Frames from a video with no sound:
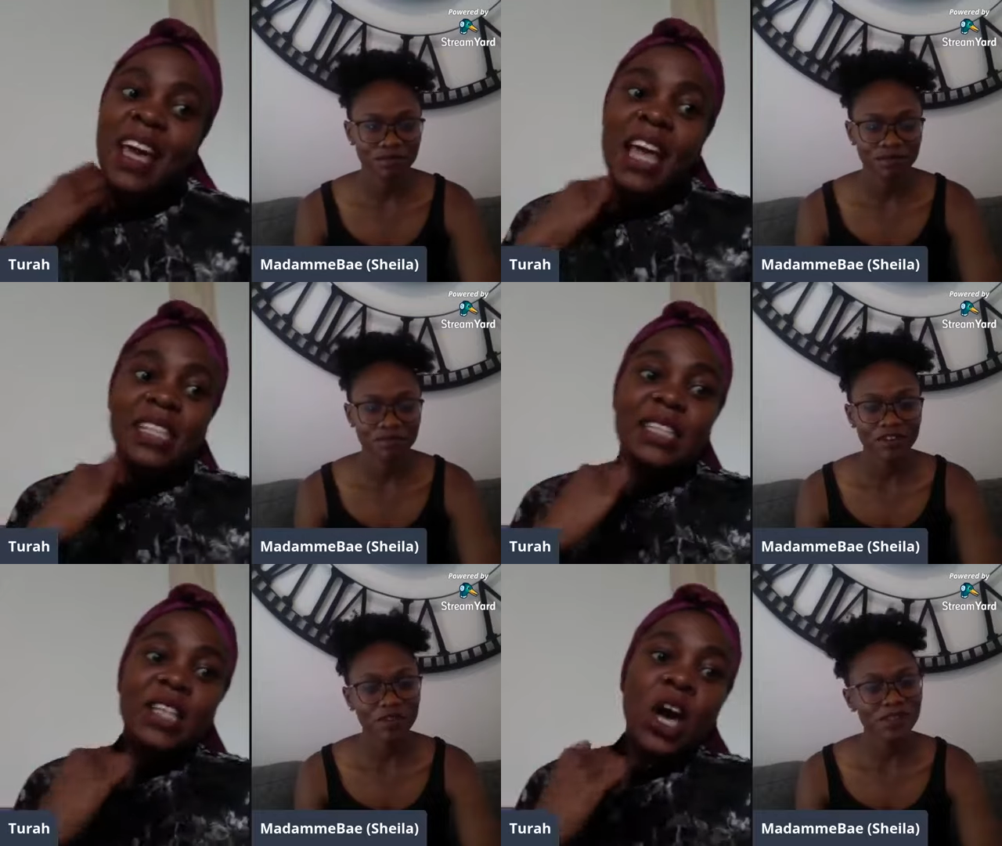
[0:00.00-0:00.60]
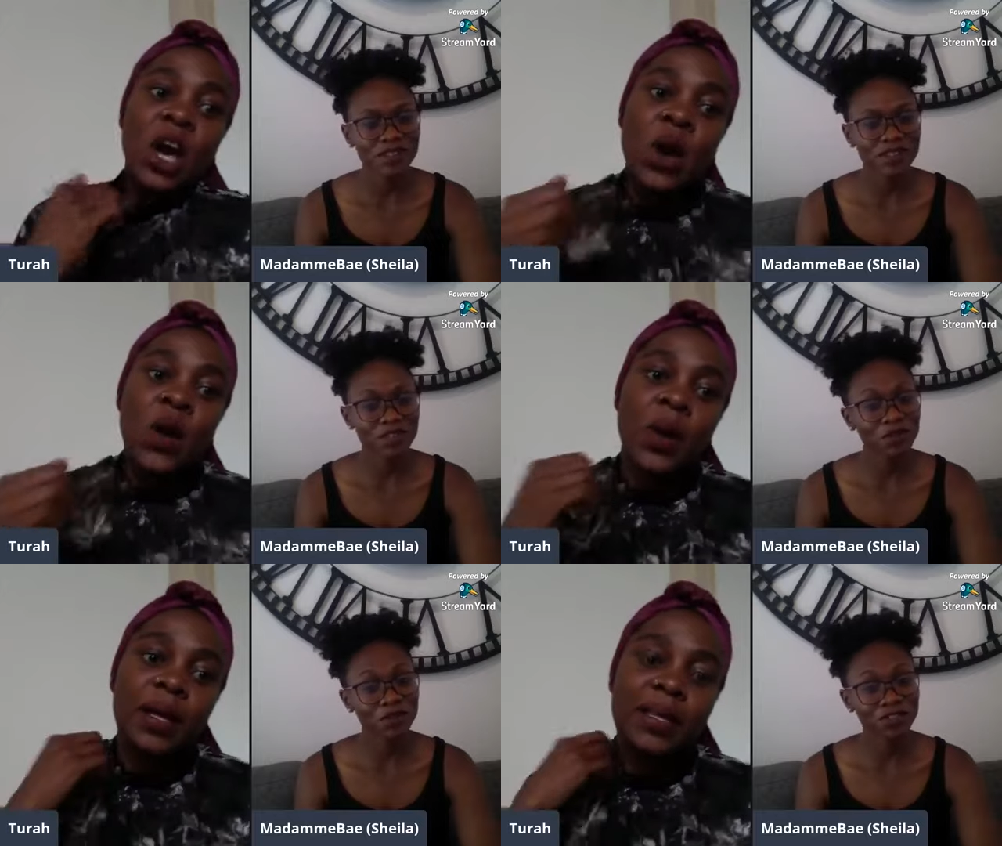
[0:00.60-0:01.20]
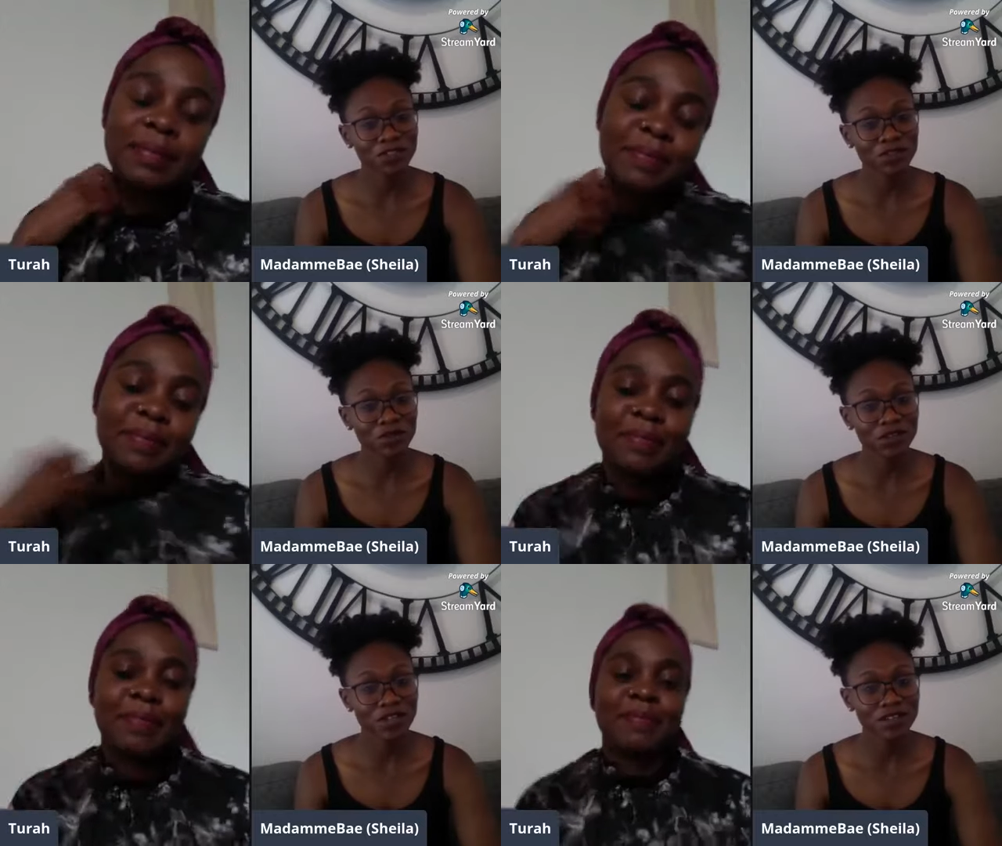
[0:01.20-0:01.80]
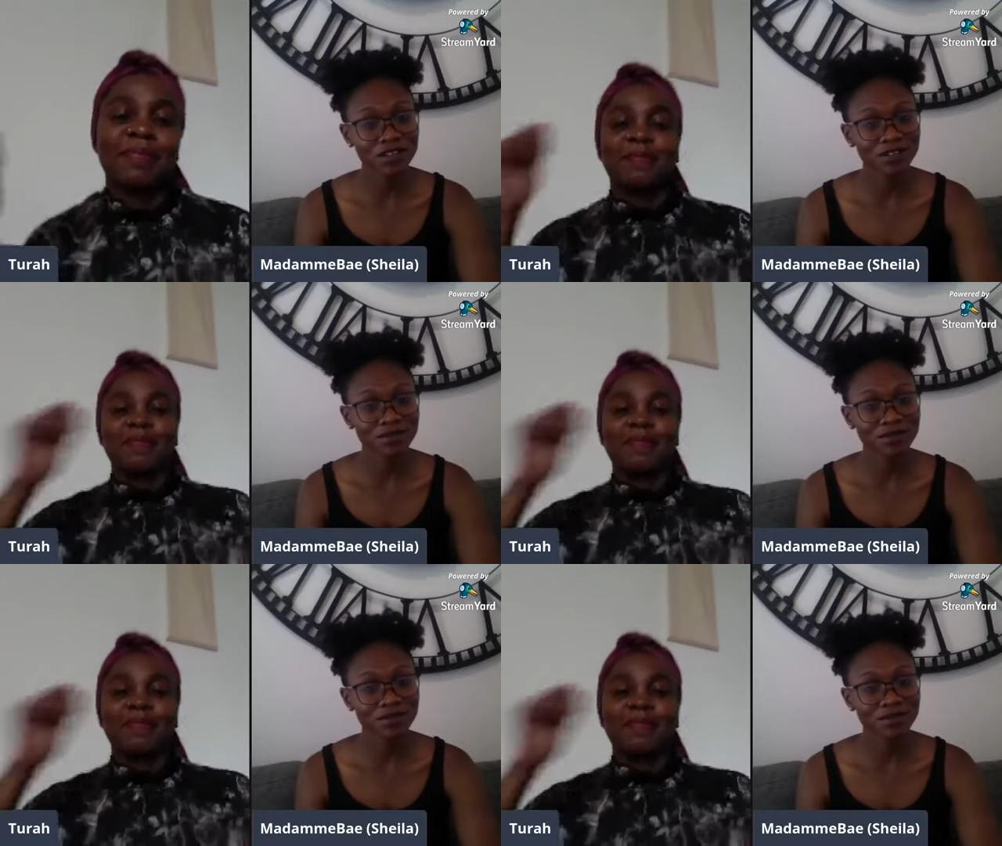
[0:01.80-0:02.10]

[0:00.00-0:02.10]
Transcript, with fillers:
Speaker 1: Because there's a lot of shit to learn.